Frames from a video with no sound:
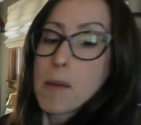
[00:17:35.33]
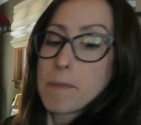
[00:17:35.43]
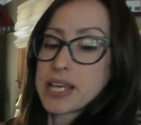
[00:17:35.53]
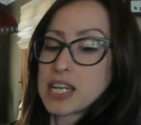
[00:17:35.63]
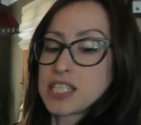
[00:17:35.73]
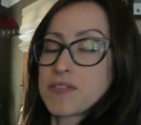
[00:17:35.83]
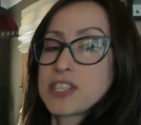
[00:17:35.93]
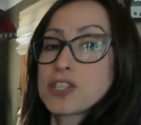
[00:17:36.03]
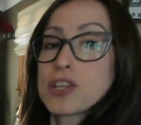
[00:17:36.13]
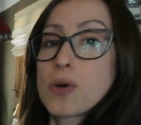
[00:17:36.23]
Because of
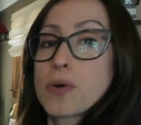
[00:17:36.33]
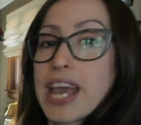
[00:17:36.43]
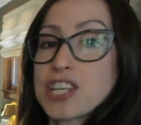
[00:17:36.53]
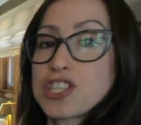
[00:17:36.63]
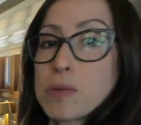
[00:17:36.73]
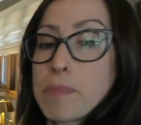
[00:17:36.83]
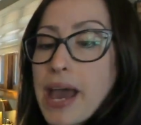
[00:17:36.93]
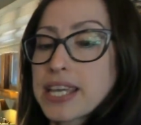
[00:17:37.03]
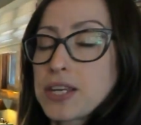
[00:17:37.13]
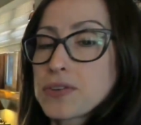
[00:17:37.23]
its location
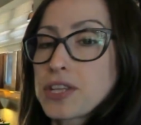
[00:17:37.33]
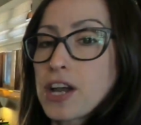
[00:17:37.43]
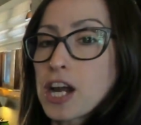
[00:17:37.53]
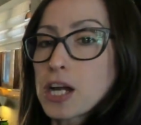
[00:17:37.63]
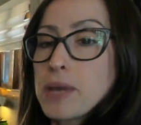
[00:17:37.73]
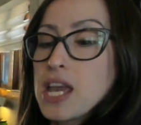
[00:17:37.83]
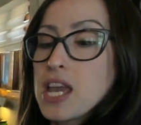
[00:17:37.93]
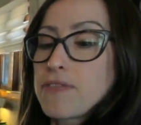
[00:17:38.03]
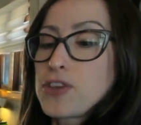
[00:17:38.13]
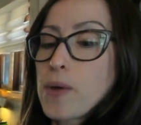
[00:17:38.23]
back here in the arm,
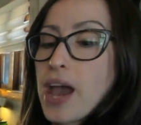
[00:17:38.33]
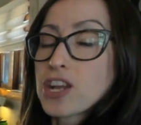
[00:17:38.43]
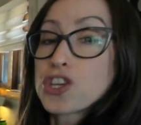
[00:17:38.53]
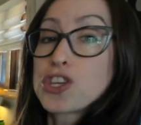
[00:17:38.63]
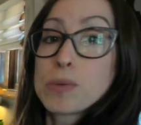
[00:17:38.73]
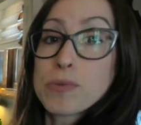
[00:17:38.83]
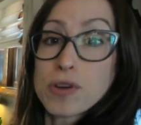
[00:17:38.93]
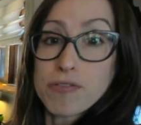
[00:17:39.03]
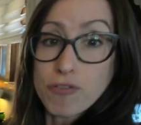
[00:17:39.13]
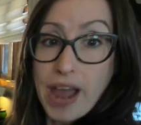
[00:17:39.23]
if you had a
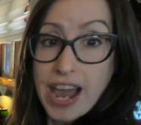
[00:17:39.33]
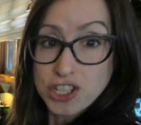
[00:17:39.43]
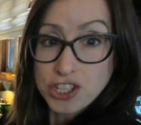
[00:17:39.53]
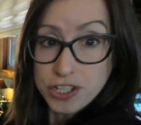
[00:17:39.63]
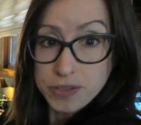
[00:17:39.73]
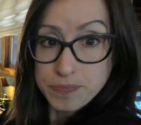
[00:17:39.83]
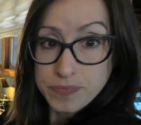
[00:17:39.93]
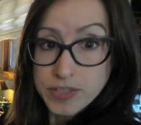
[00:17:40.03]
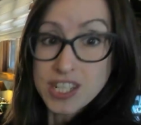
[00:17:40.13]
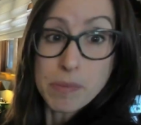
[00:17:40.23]
humeral fracture
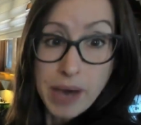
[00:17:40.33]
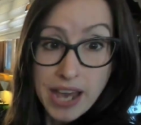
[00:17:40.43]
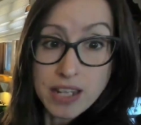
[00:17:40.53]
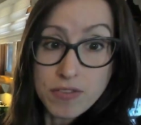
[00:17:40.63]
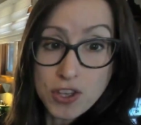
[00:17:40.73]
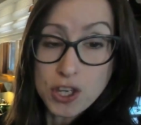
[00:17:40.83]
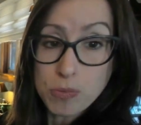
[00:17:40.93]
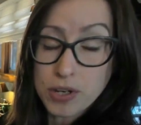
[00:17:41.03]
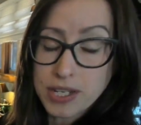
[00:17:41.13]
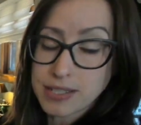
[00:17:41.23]
to the body of the
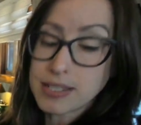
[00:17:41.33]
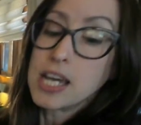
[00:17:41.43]
humerus,